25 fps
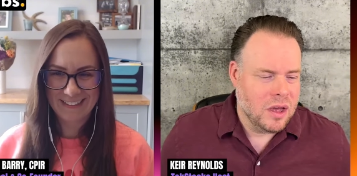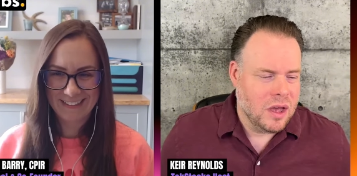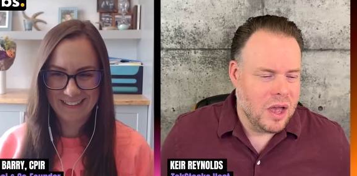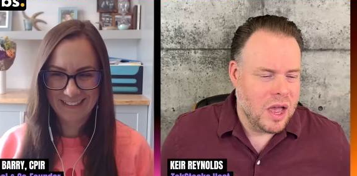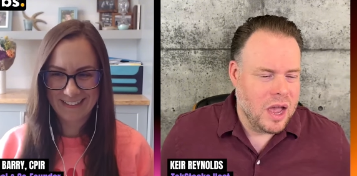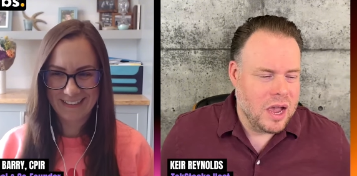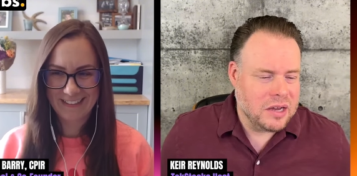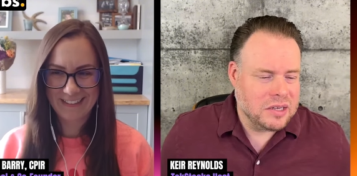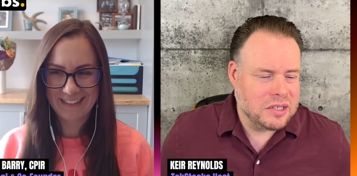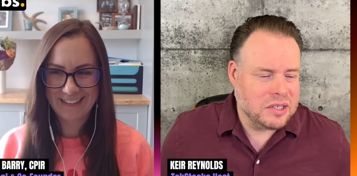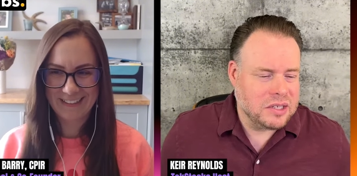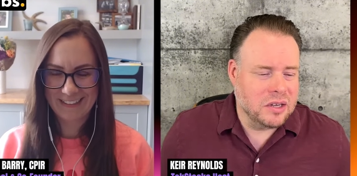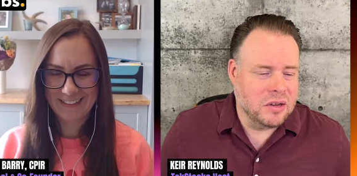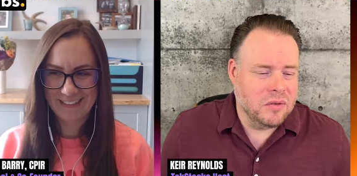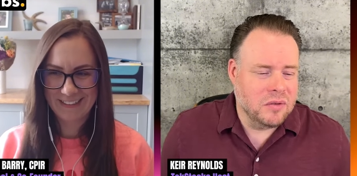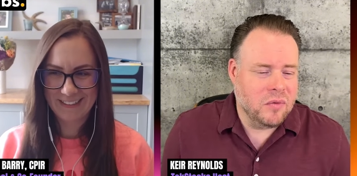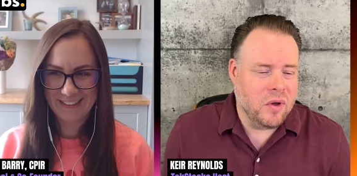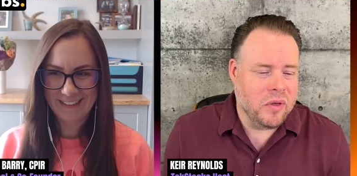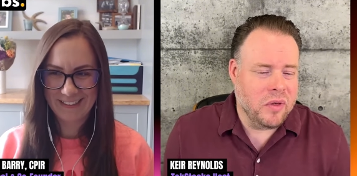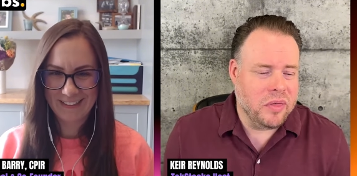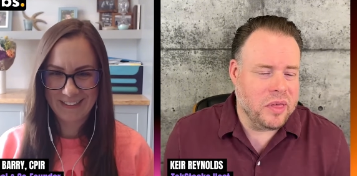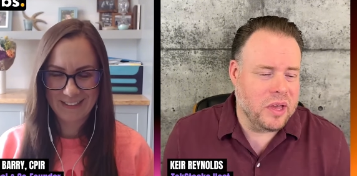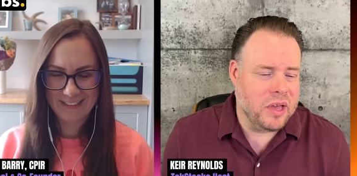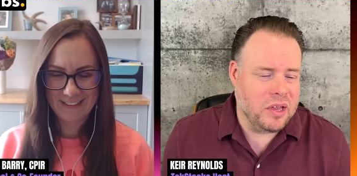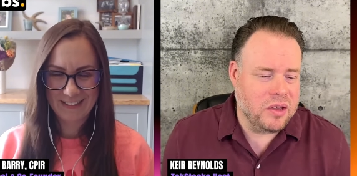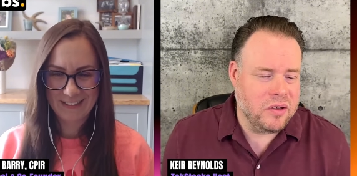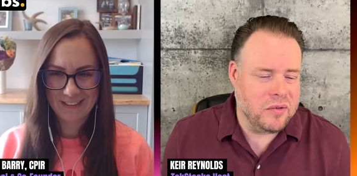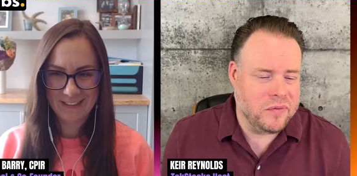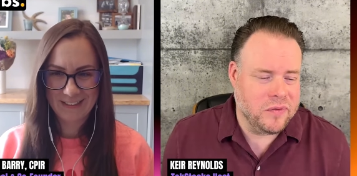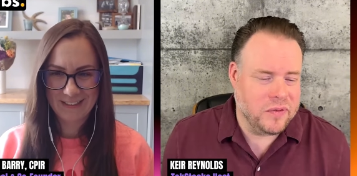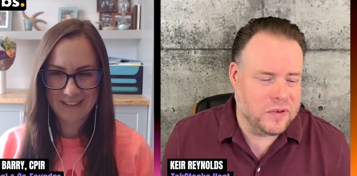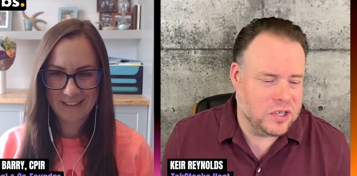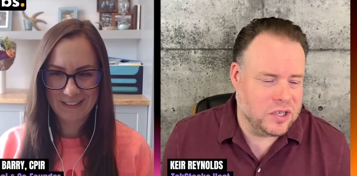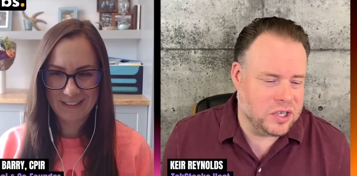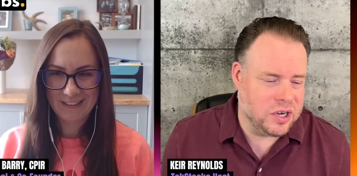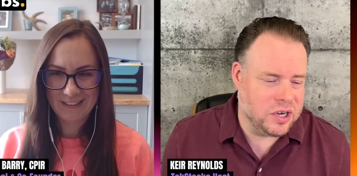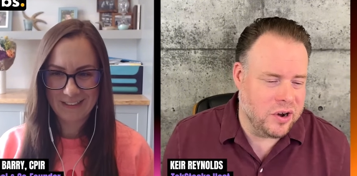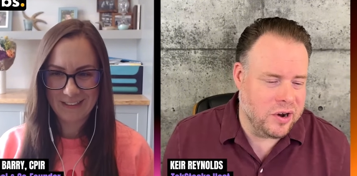Speaker 1: Excellent. Well, thank you
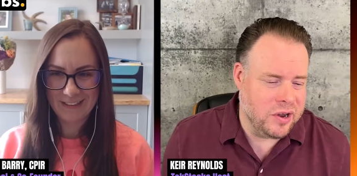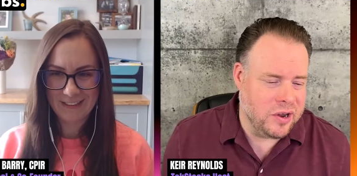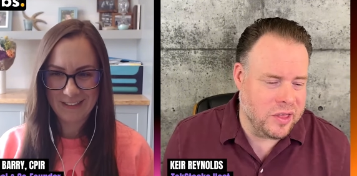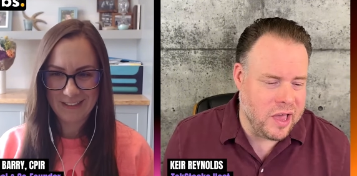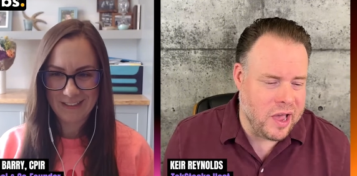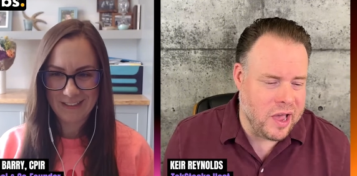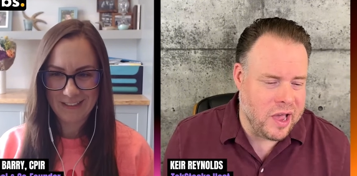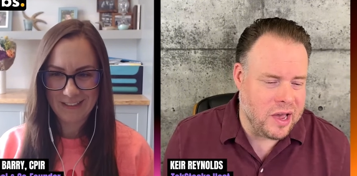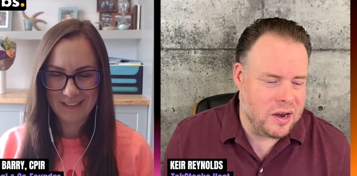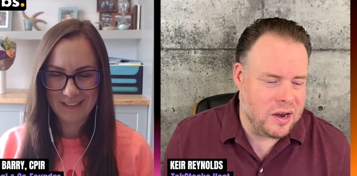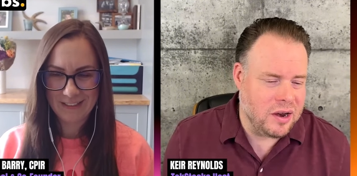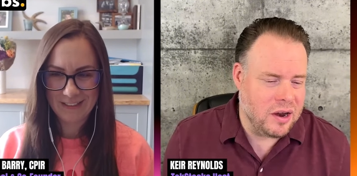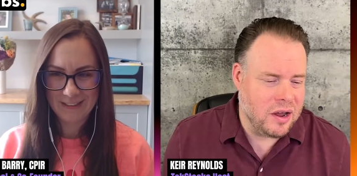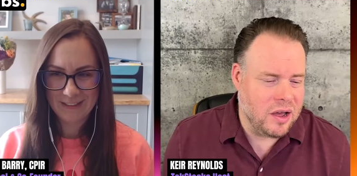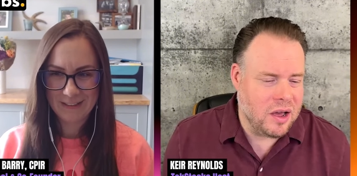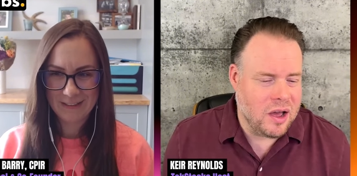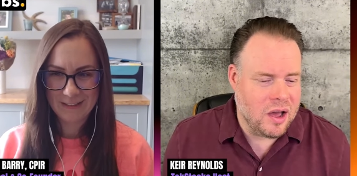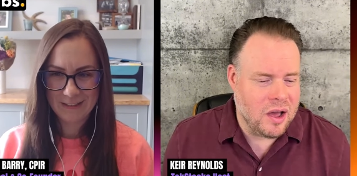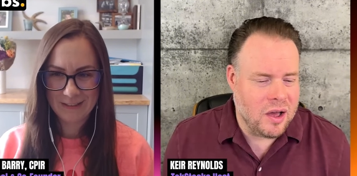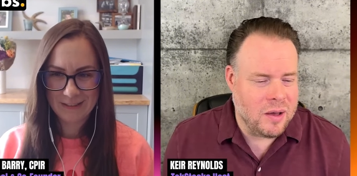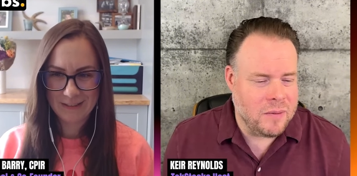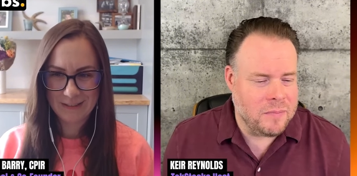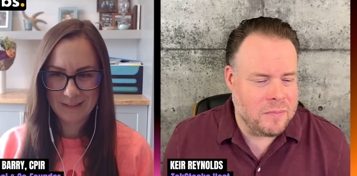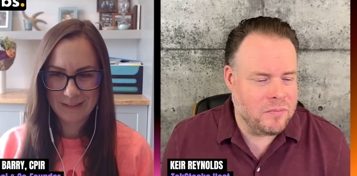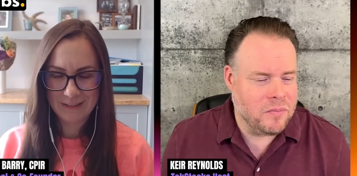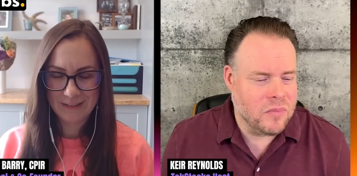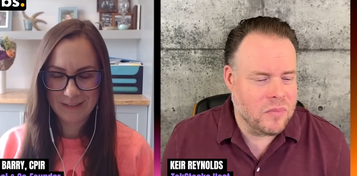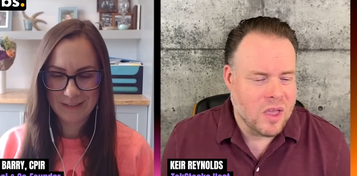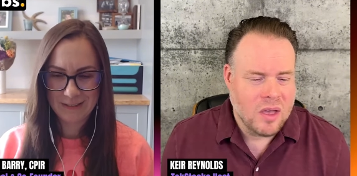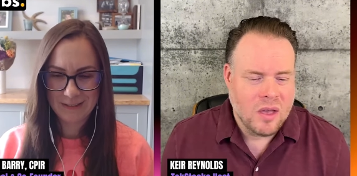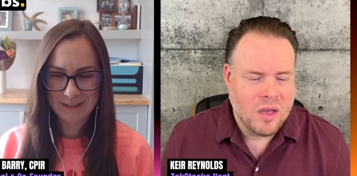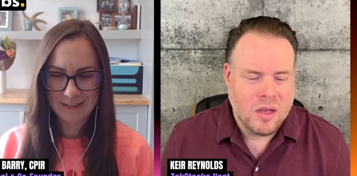for sharing that. Um,